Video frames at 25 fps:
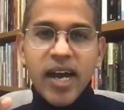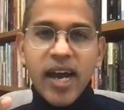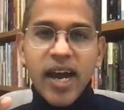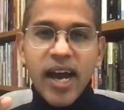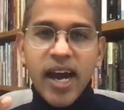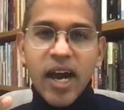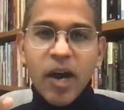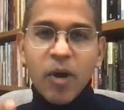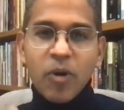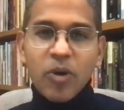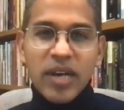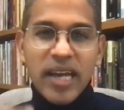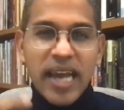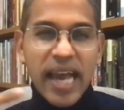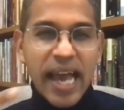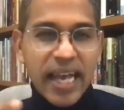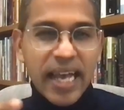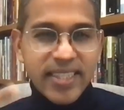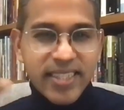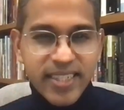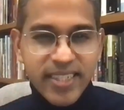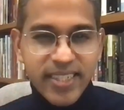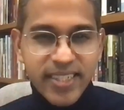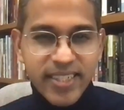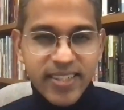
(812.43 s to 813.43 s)
how
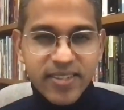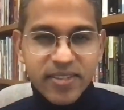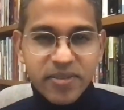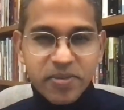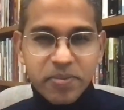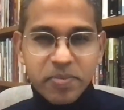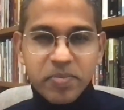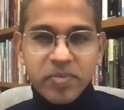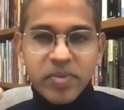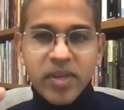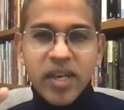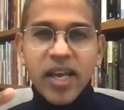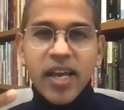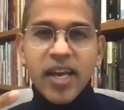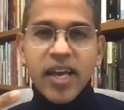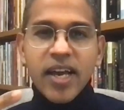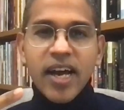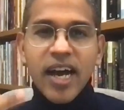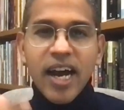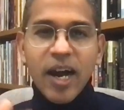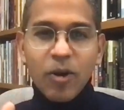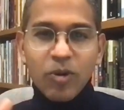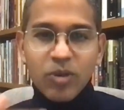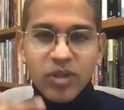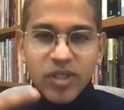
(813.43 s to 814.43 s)
casteism,
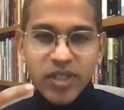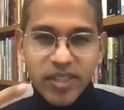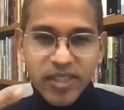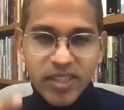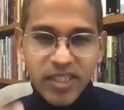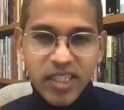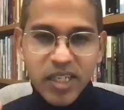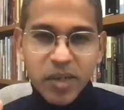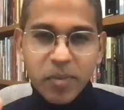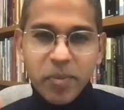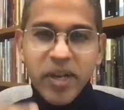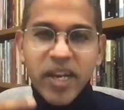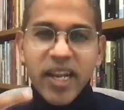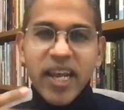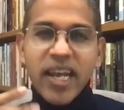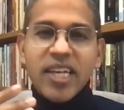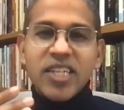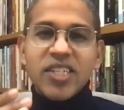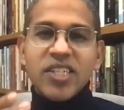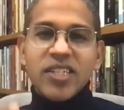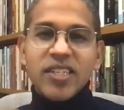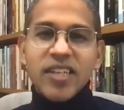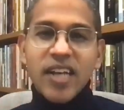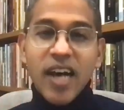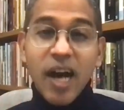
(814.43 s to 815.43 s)
how
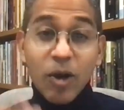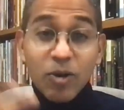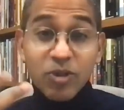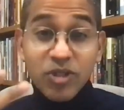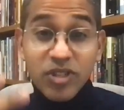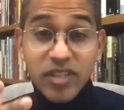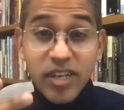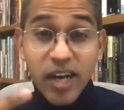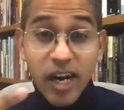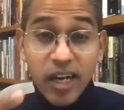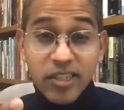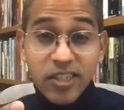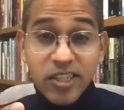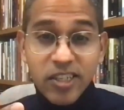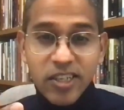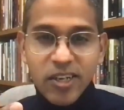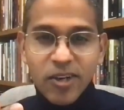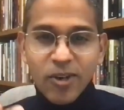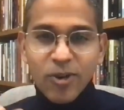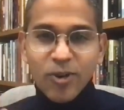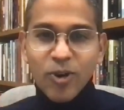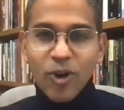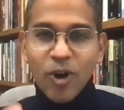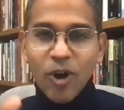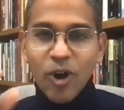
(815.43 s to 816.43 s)
discrimination, how
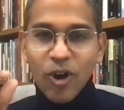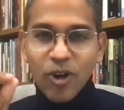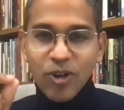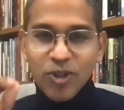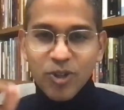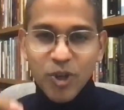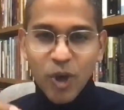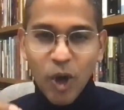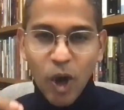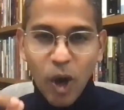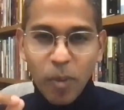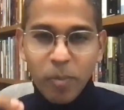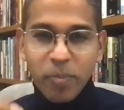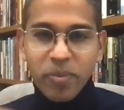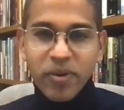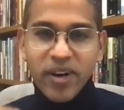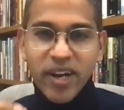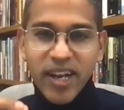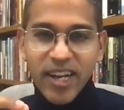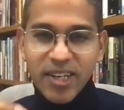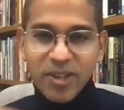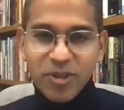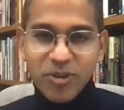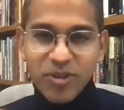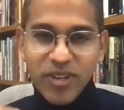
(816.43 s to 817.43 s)
structural wrongs
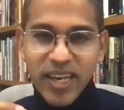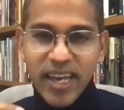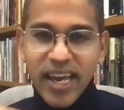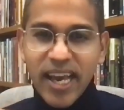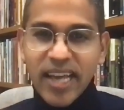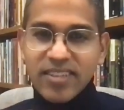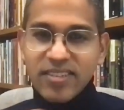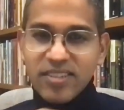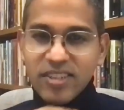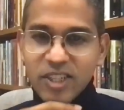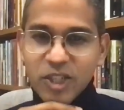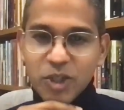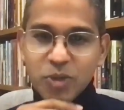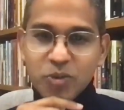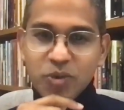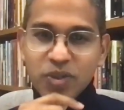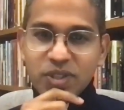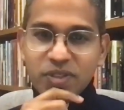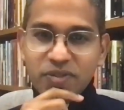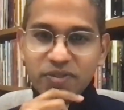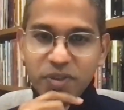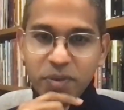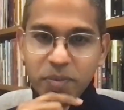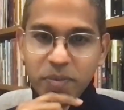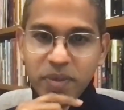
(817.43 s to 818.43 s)
operate today as
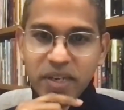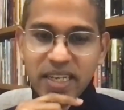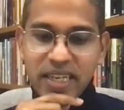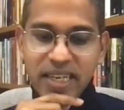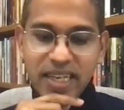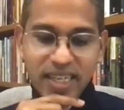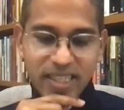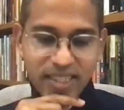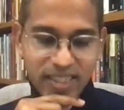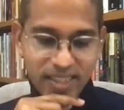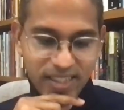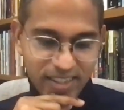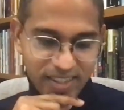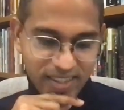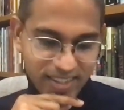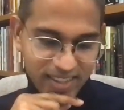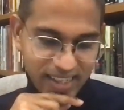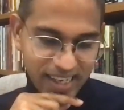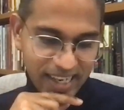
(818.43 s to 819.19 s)
rituals of humiliation,